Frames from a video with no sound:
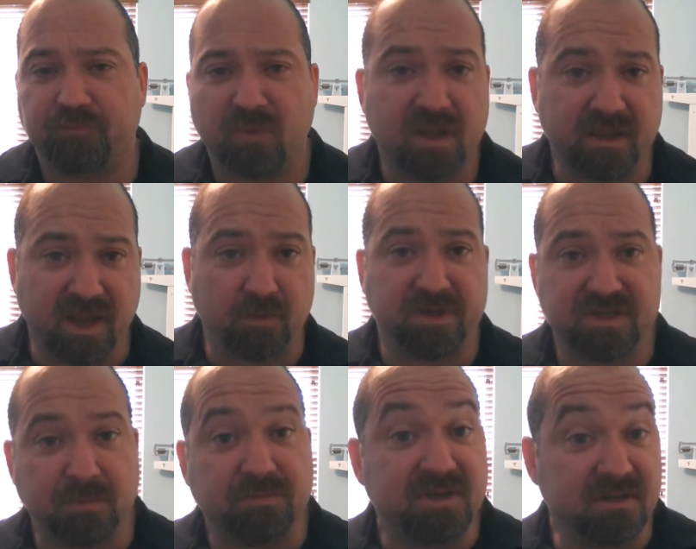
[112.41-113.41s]
Again, we
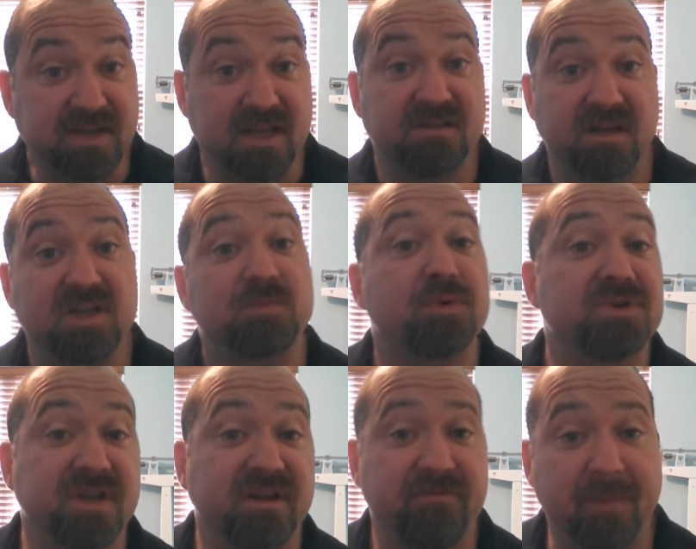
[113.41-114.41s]
said intensity is
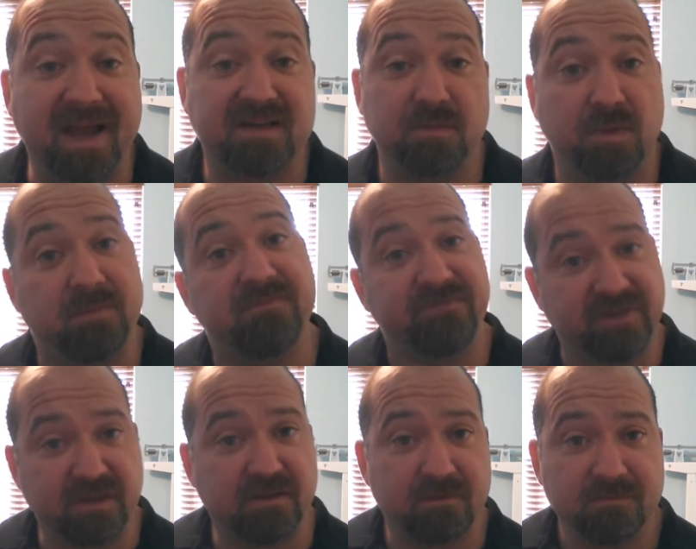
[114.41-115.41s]
percent of maximum
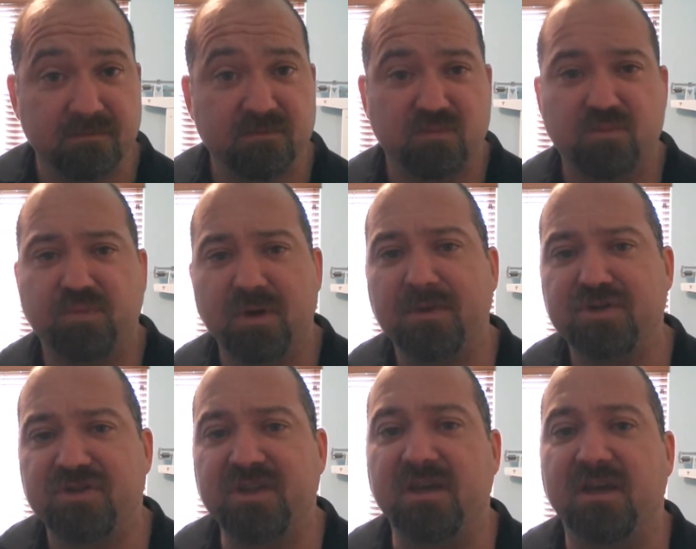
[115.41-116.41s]
via pretty much
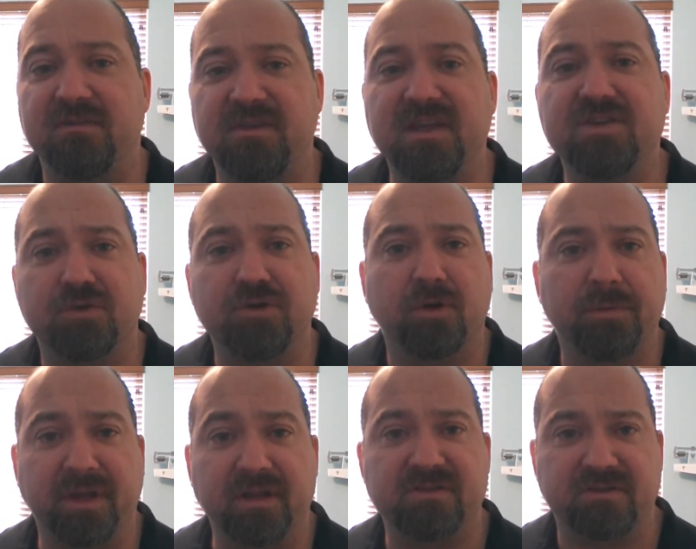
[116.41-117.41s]
the Eastern
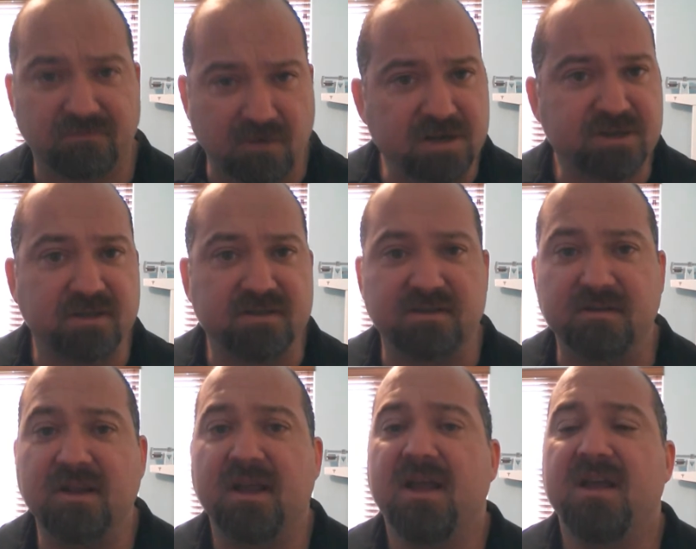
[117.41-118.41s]
Europeans, the Russians, and
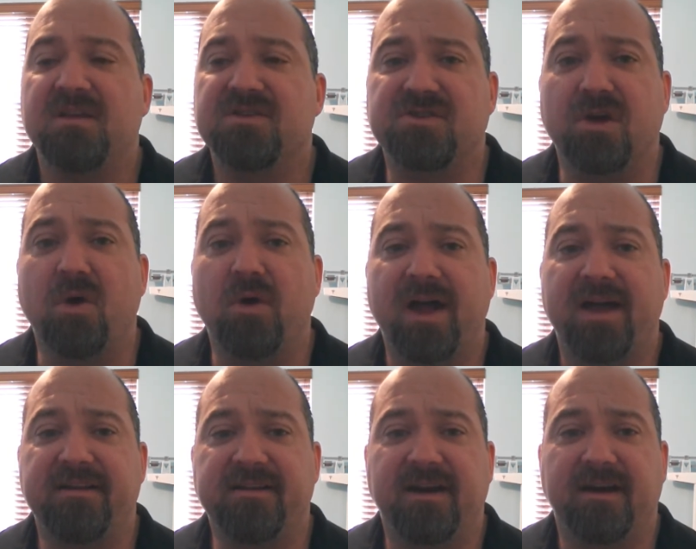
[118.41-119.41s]
so
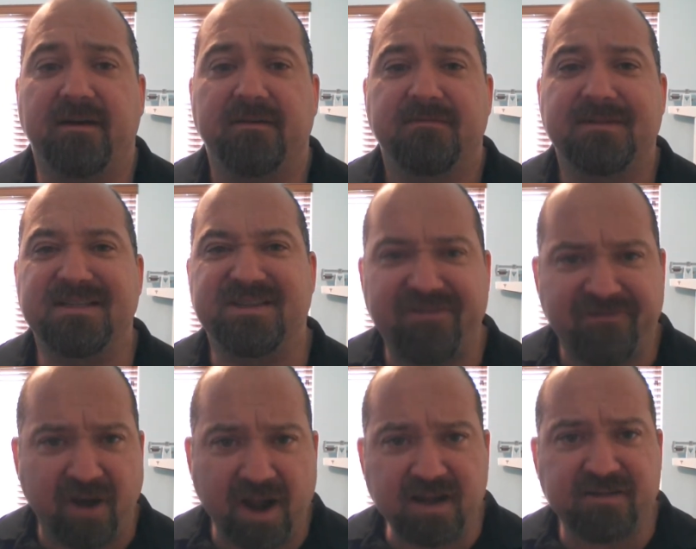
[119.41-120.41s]
had
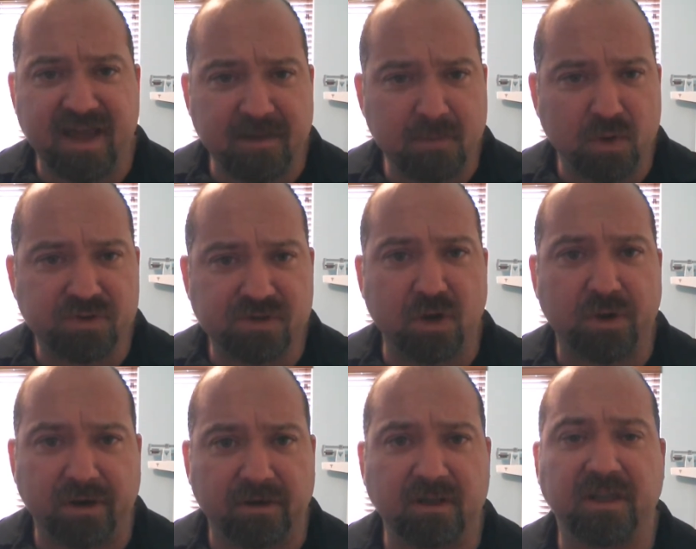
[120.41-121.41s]
defined that most
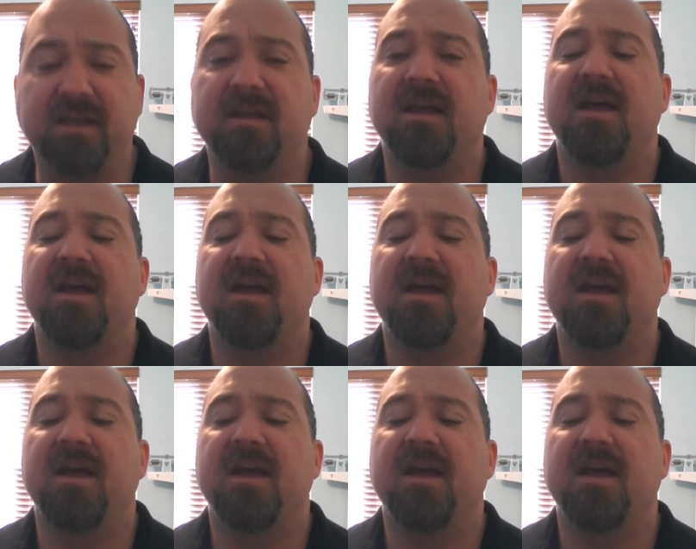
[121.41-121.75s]
coherently.